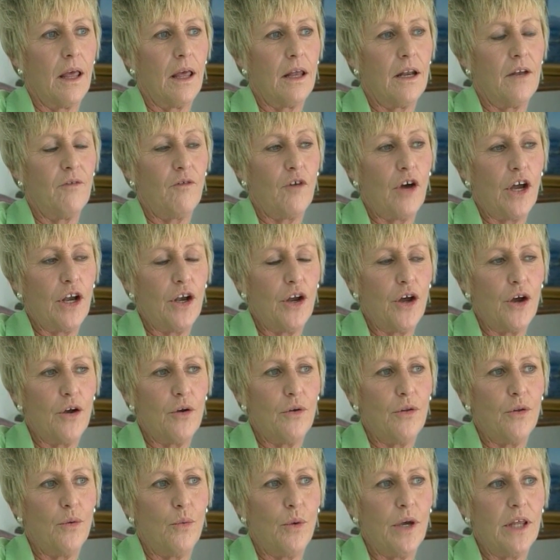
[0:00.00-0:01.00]
And if I
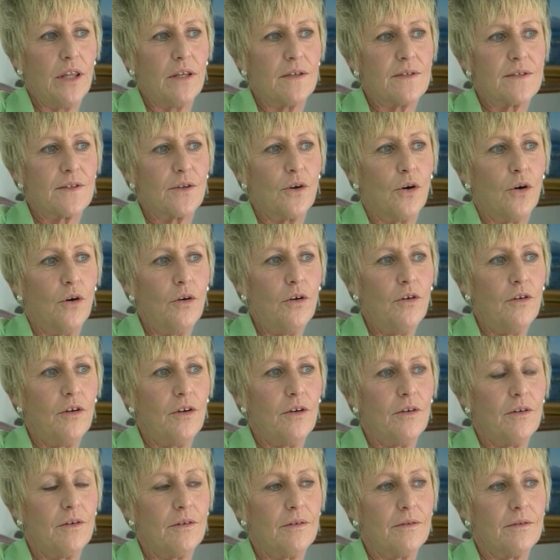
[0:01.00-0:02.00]
know the weather's good,
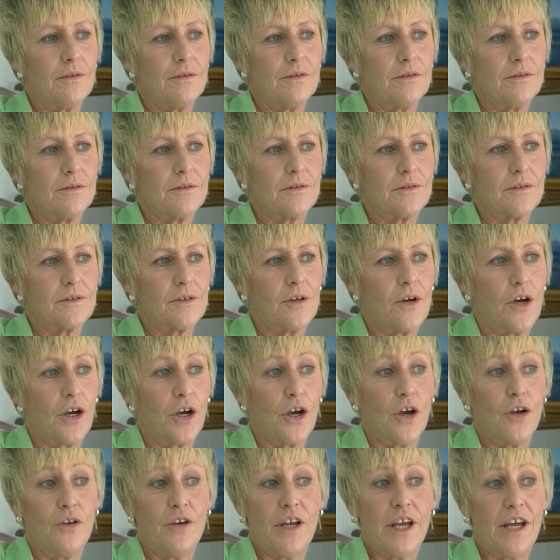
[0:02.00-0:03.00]
I
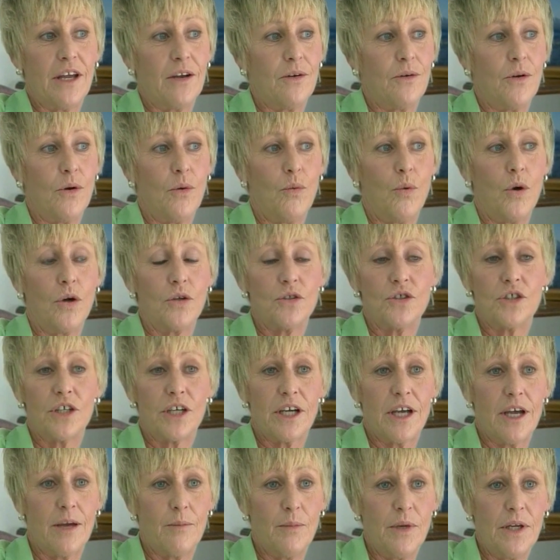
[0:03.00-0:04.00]
go down and I'll watch
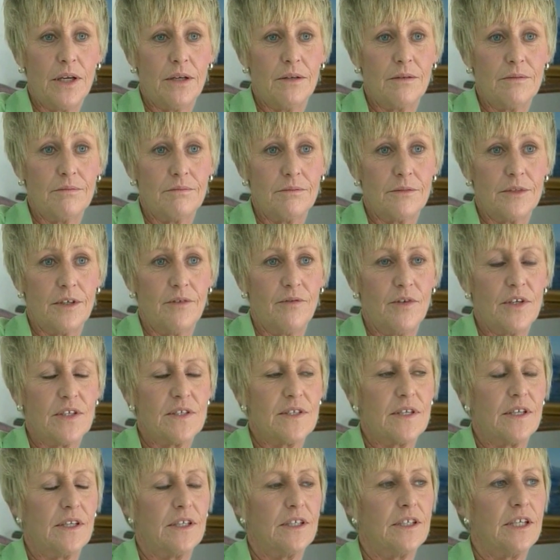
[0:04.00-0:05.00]
it come in if
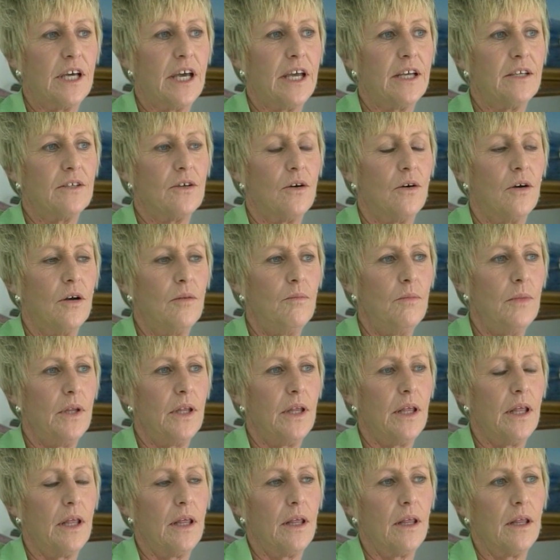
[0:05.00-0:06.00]
it's in the daytime.
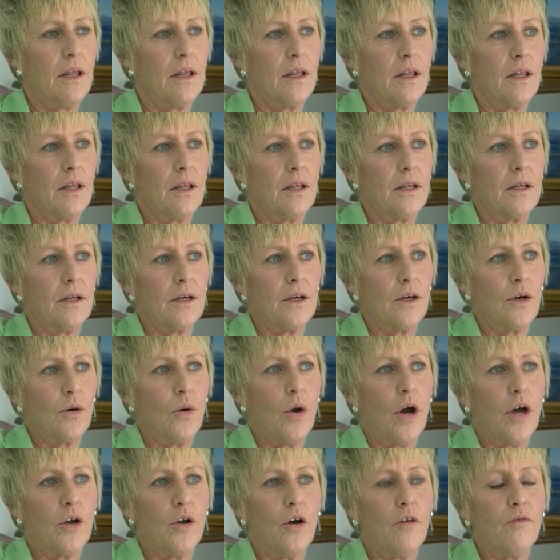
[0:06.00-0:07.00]

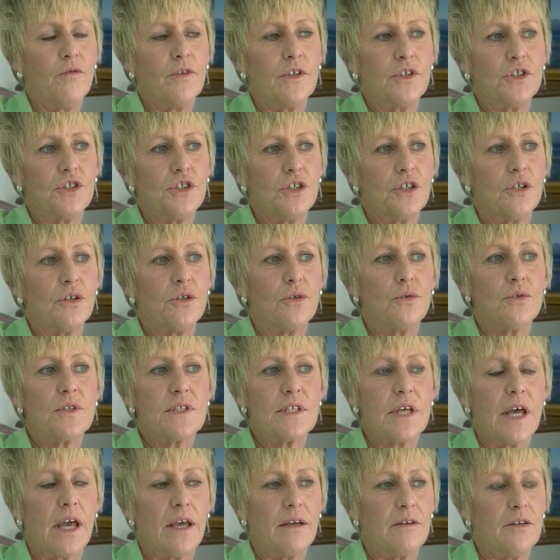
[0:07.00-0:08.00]
Quite often Stuart will
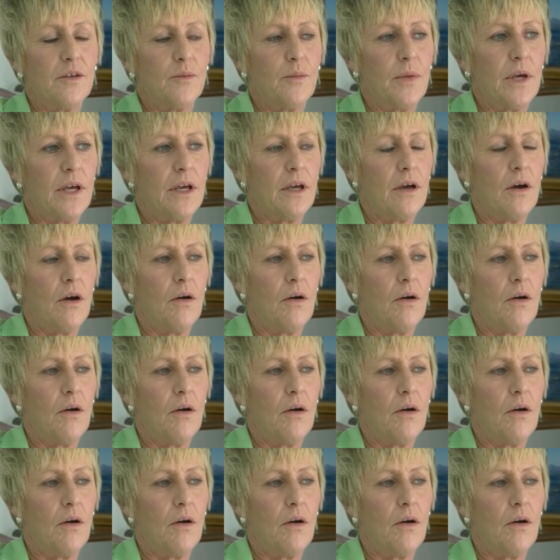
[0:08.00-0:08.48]
say to me,